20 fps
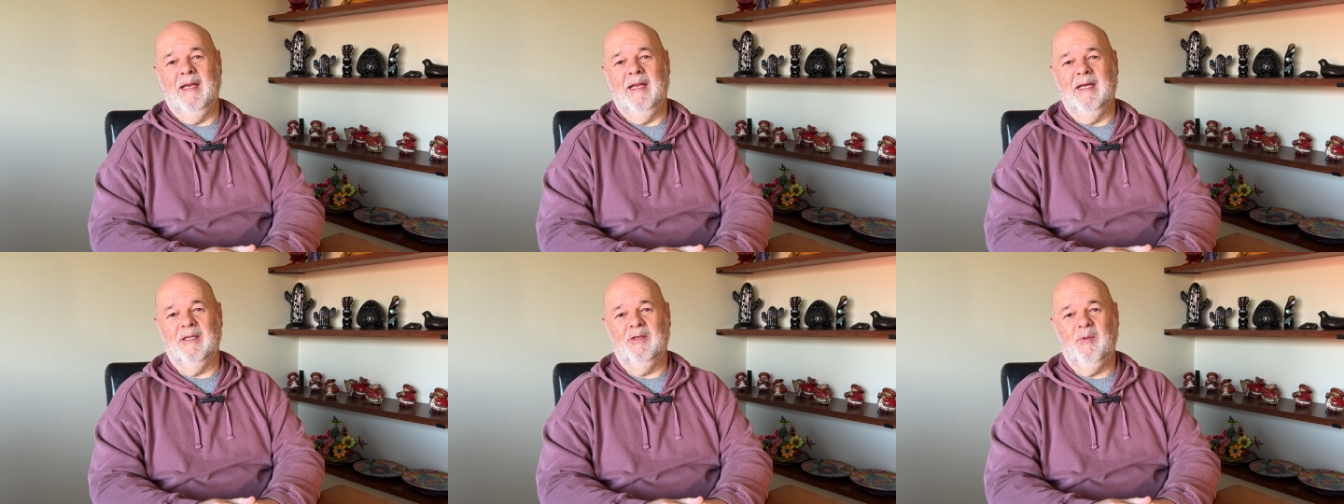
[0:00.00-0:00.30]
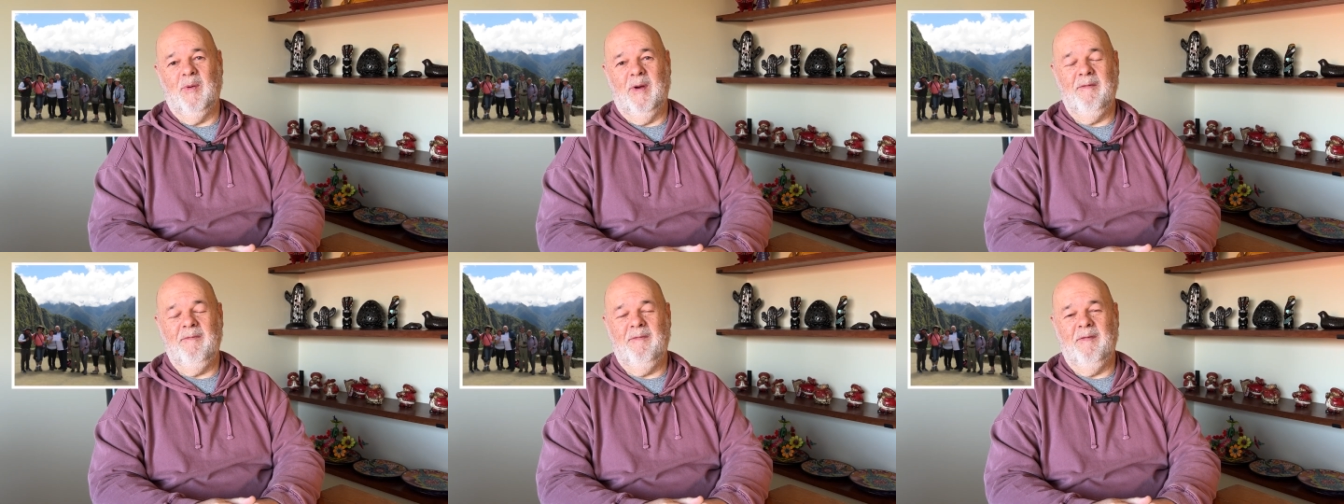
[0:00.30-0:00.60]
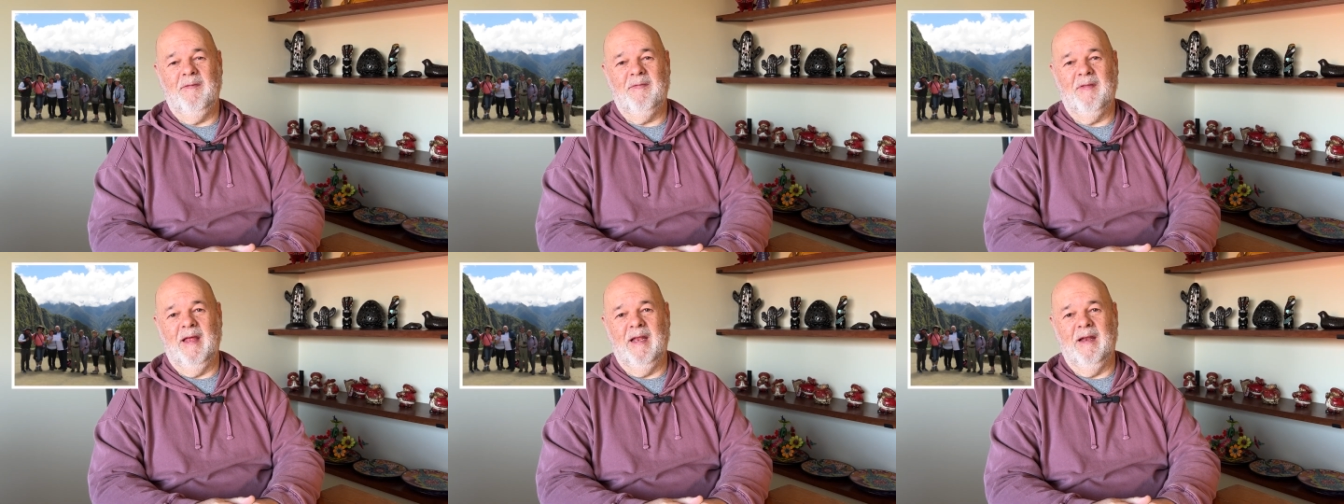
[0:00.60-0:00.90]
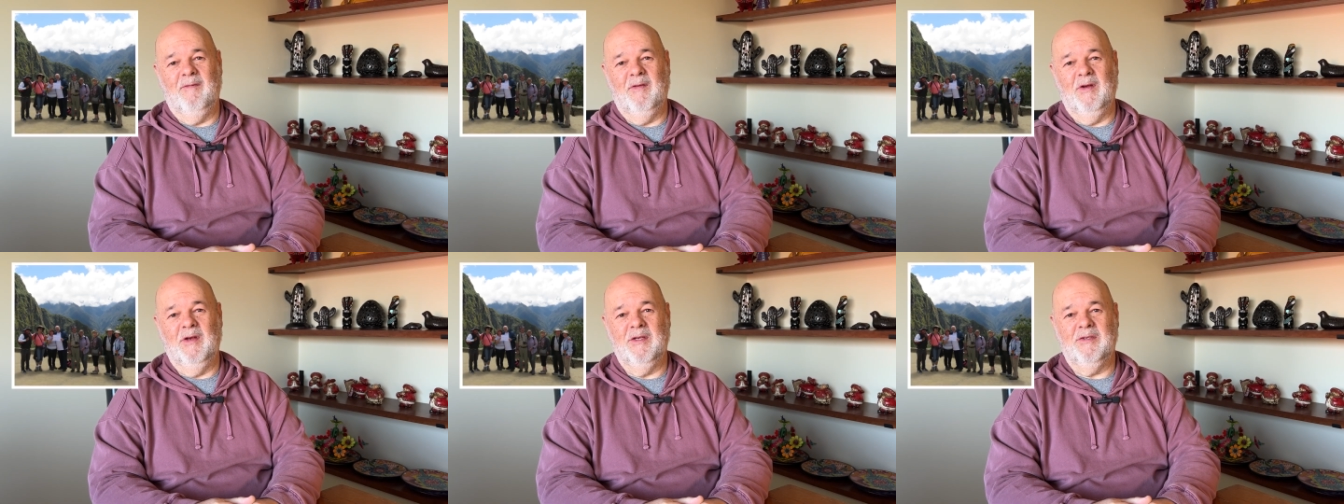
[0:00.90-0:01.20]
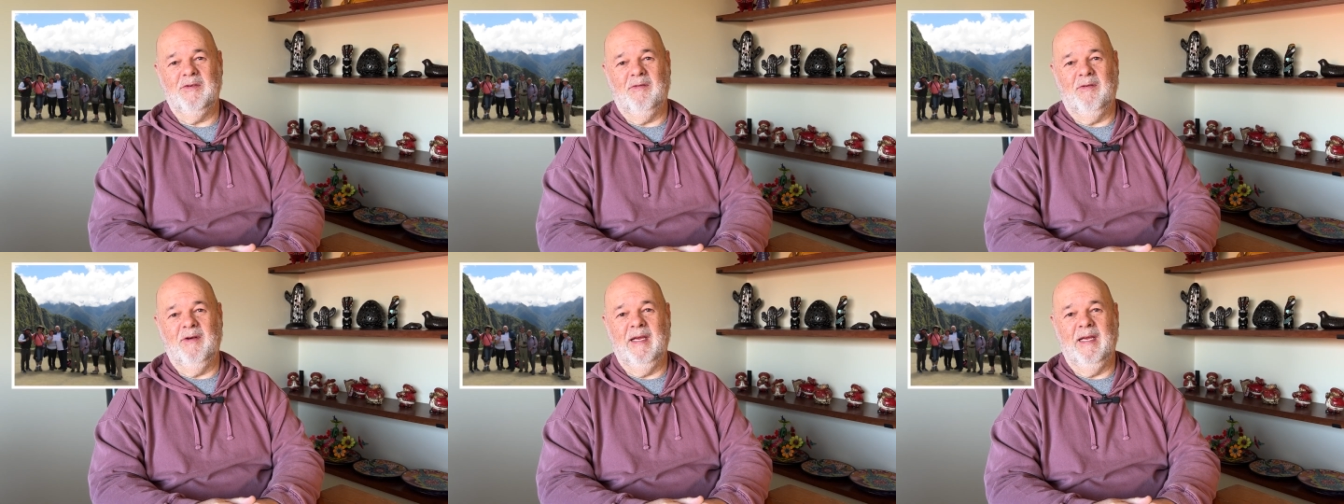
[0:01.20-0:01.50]
our 25th
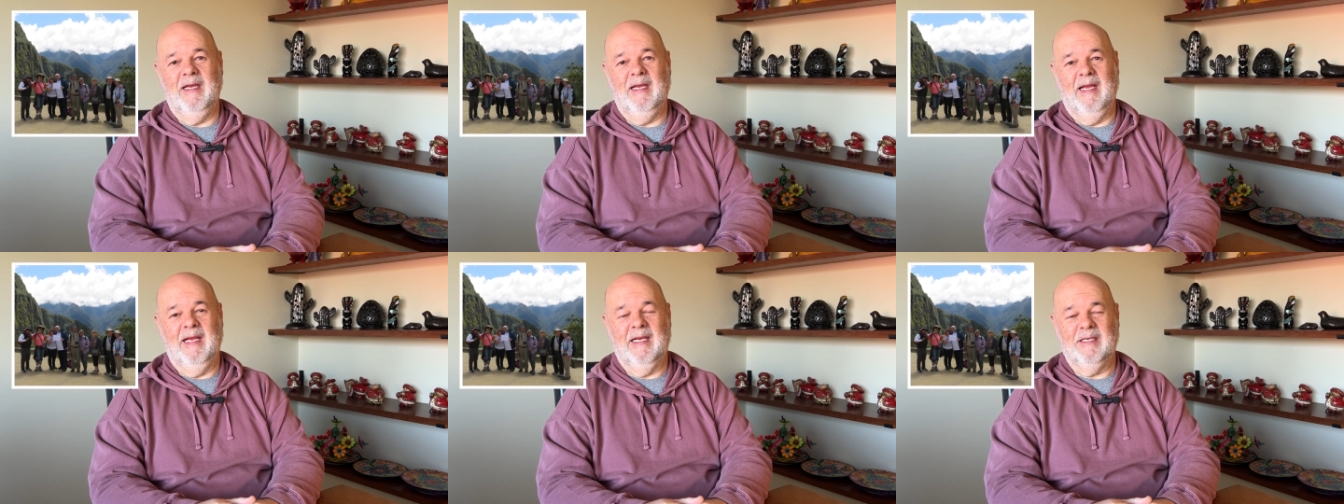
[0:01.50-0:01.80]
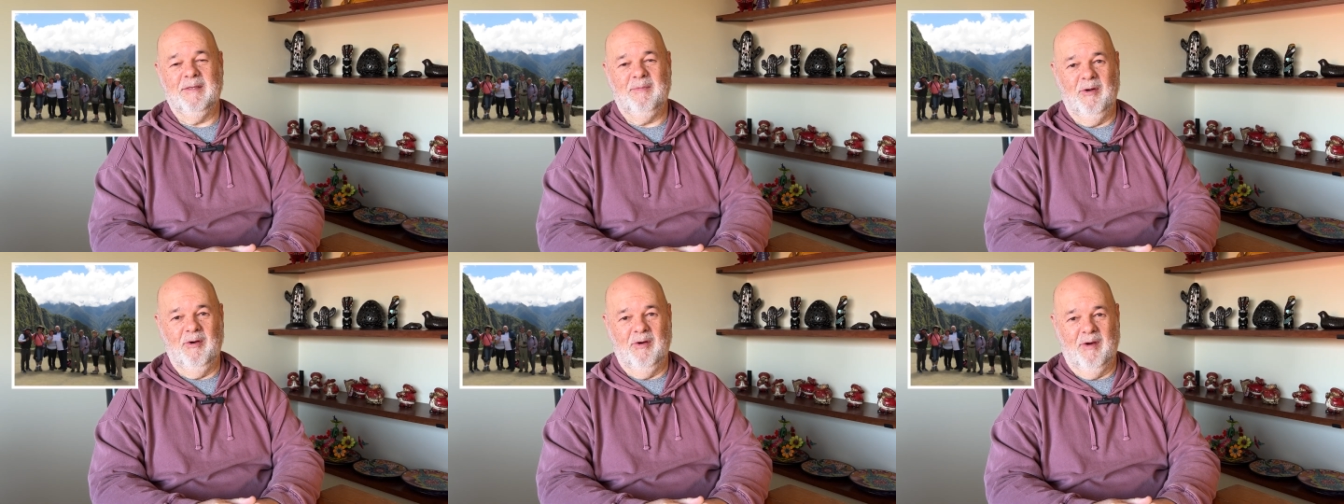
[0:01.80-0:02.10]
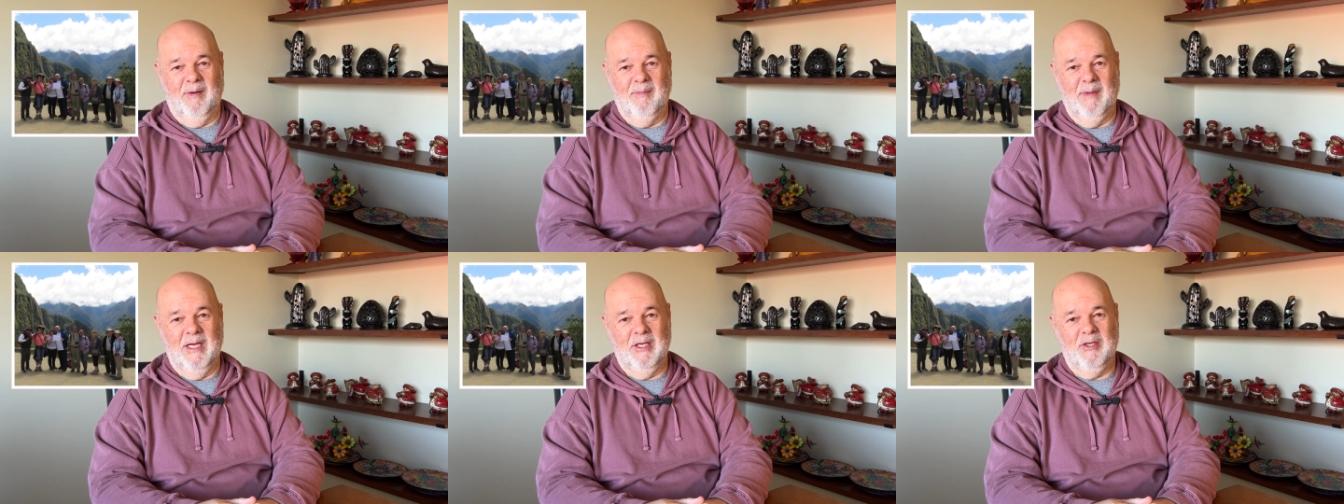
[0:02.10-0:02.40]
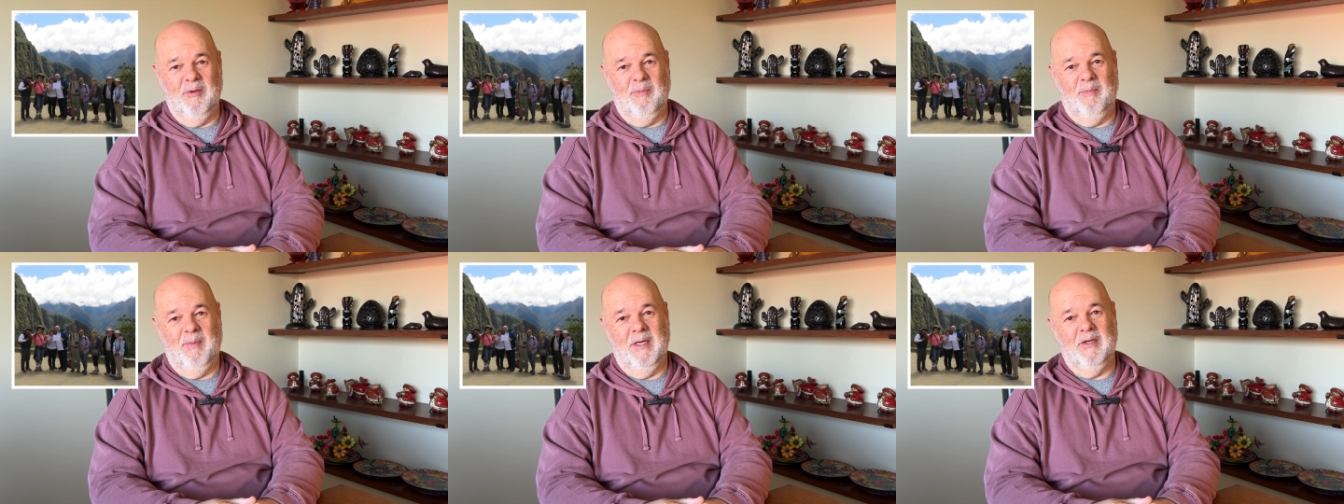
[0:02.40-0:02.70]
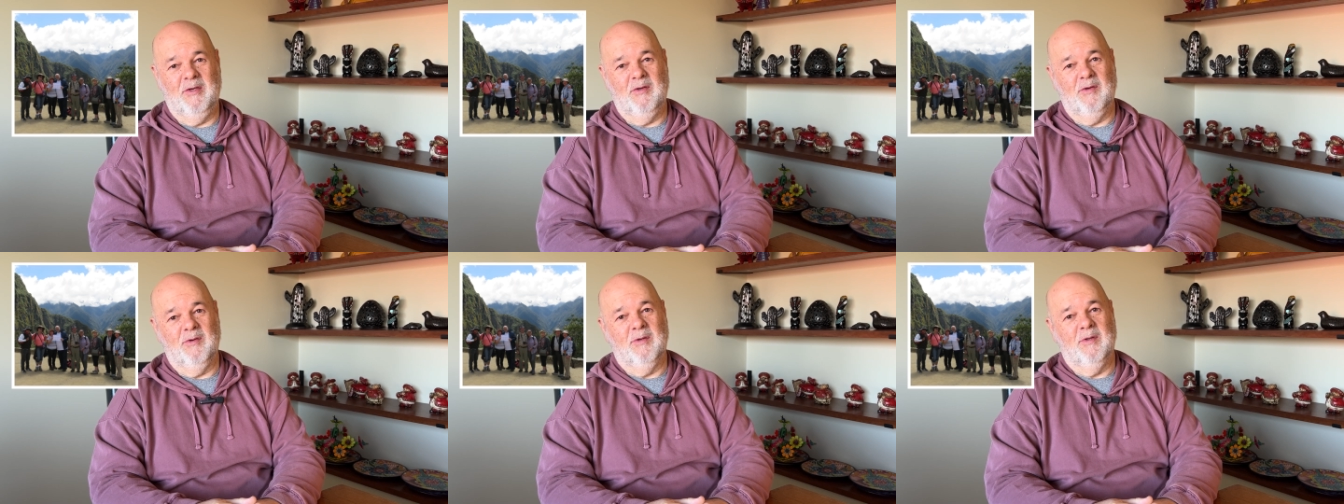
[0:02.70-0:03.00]
anniversary exploring Machu
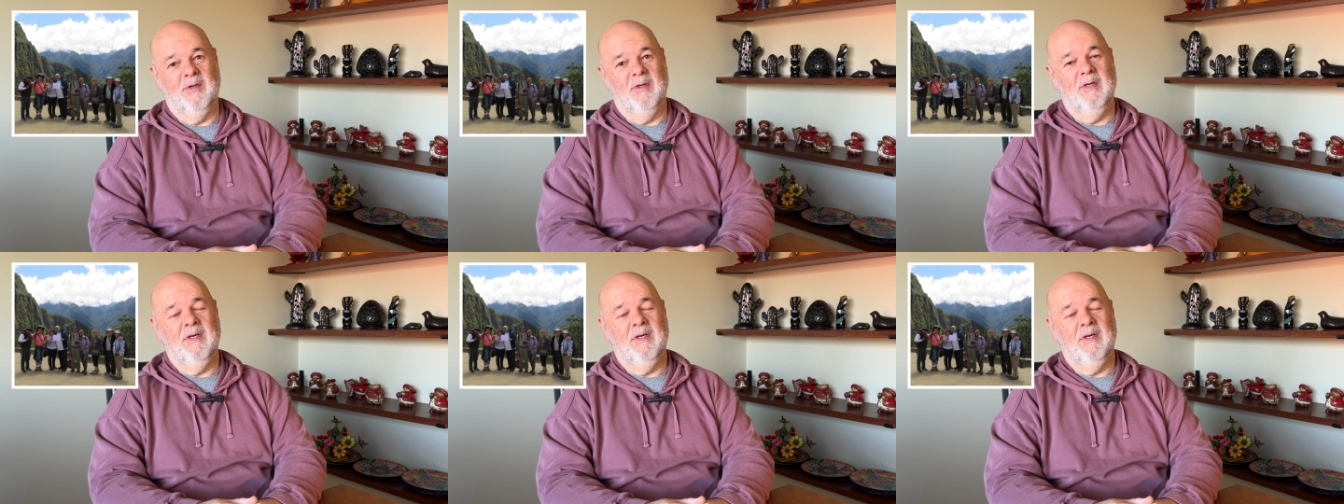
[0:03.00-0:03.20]
Picchu.